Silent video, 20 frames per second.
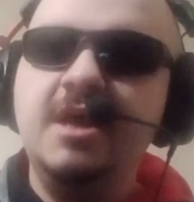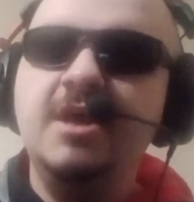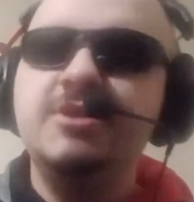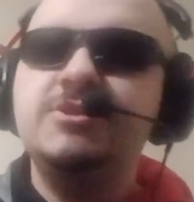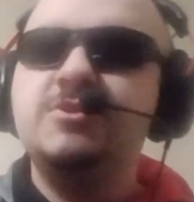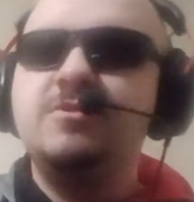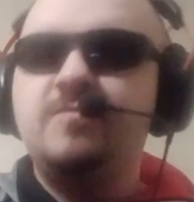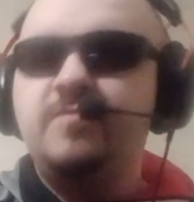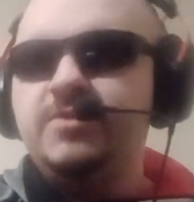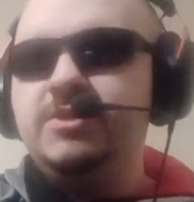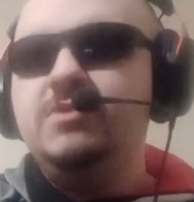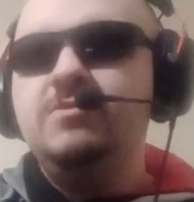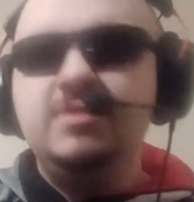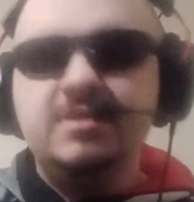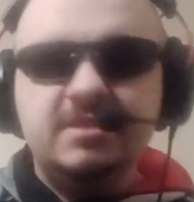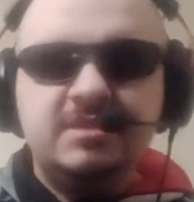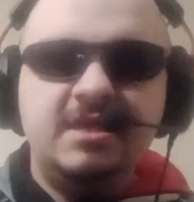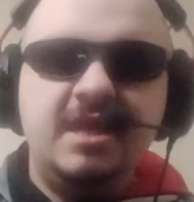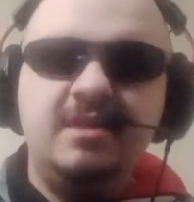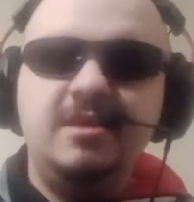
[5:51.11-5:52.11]
So for you to
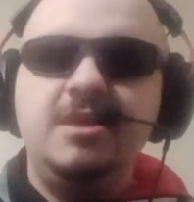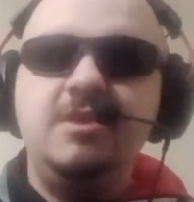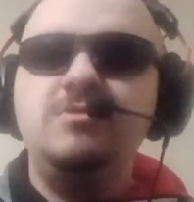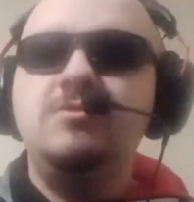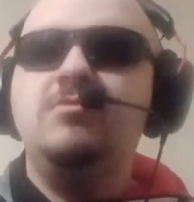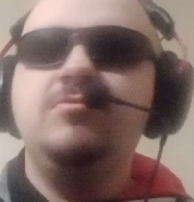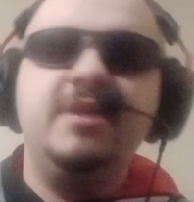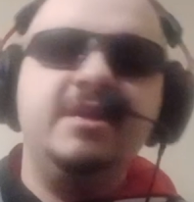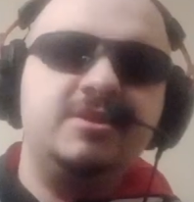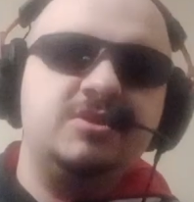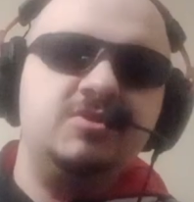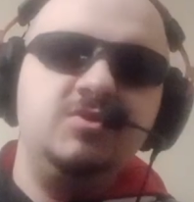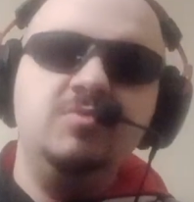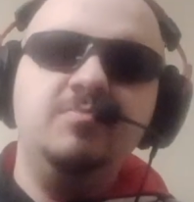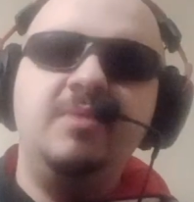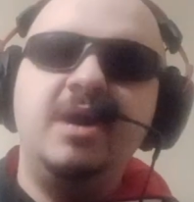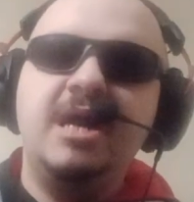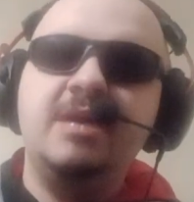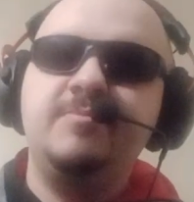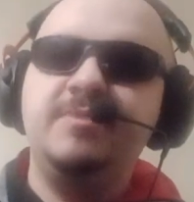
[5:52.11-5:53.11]
say that you don't like
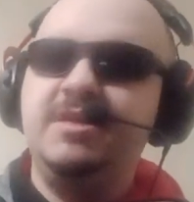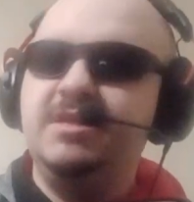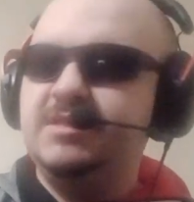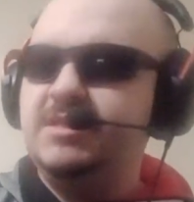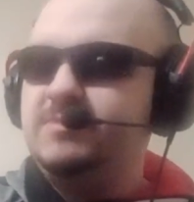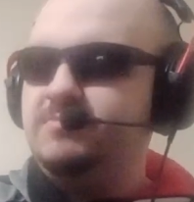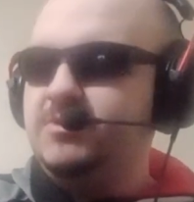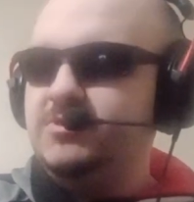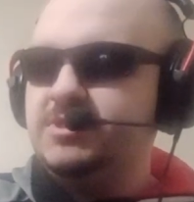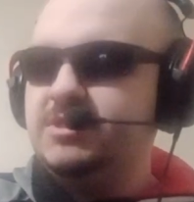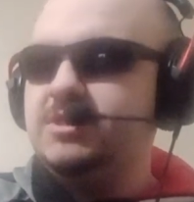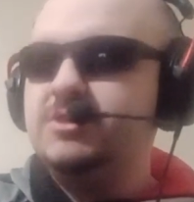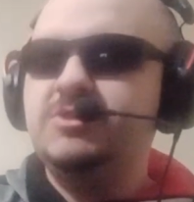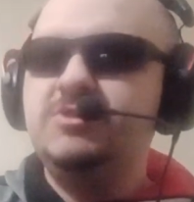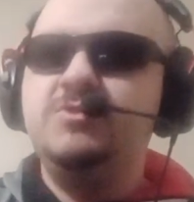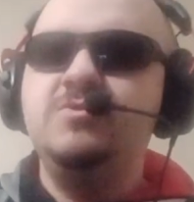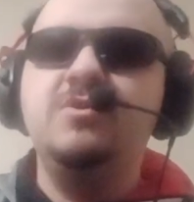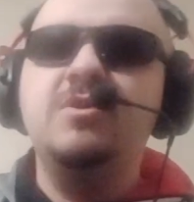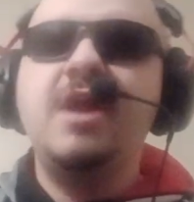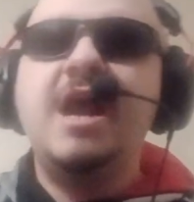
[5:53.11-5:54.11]
Tupac because his music is
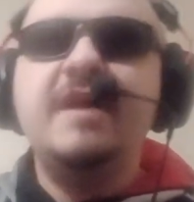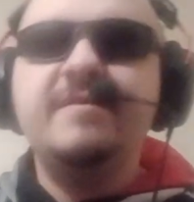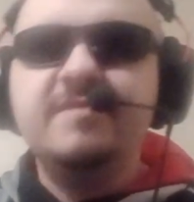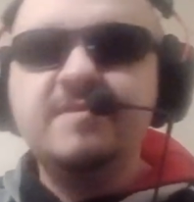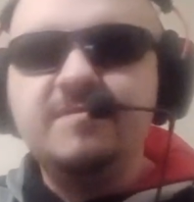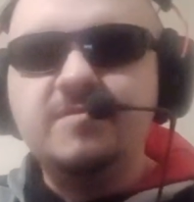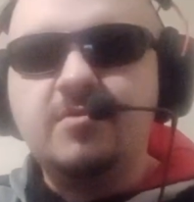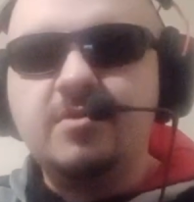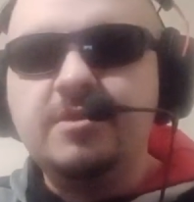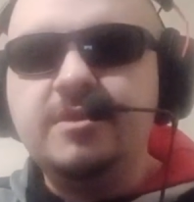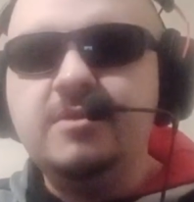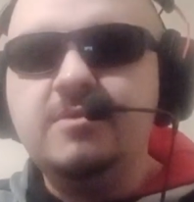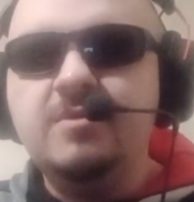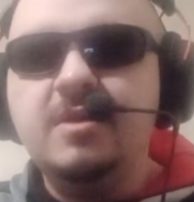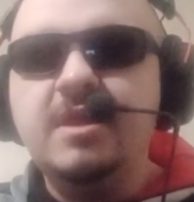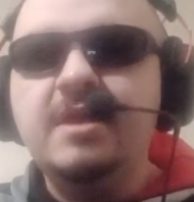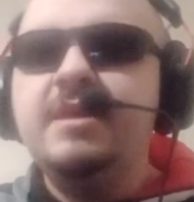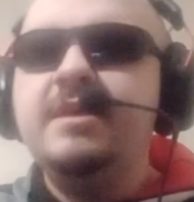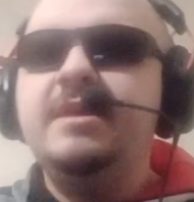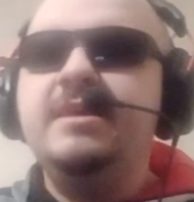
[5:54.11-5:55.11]
too graphic for you
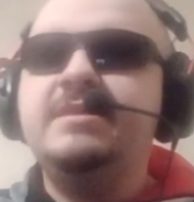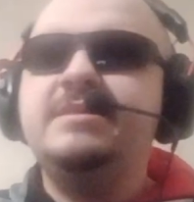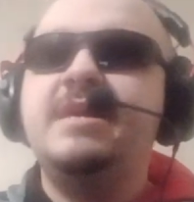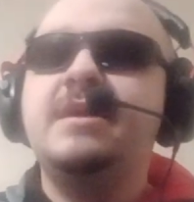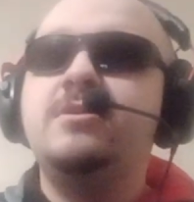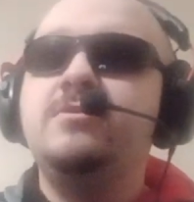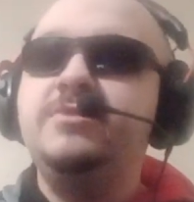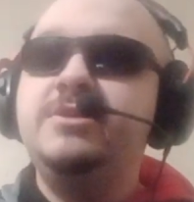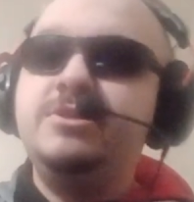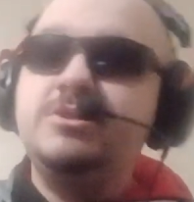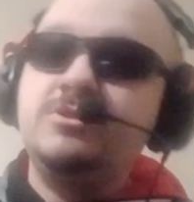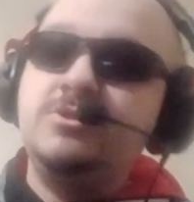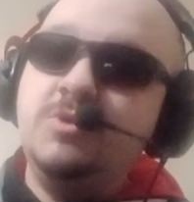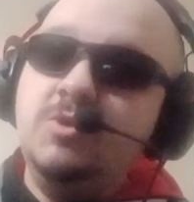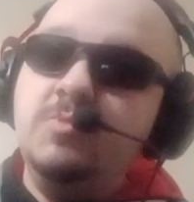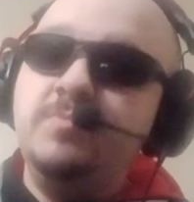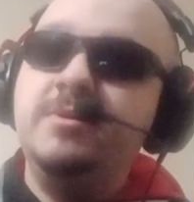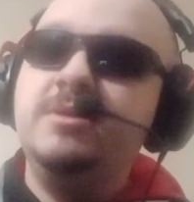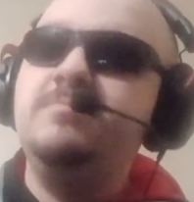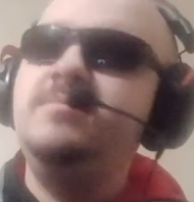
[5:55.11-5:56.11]
is not only
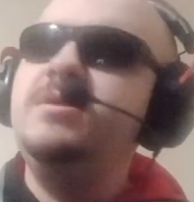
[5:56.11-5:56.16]
stupid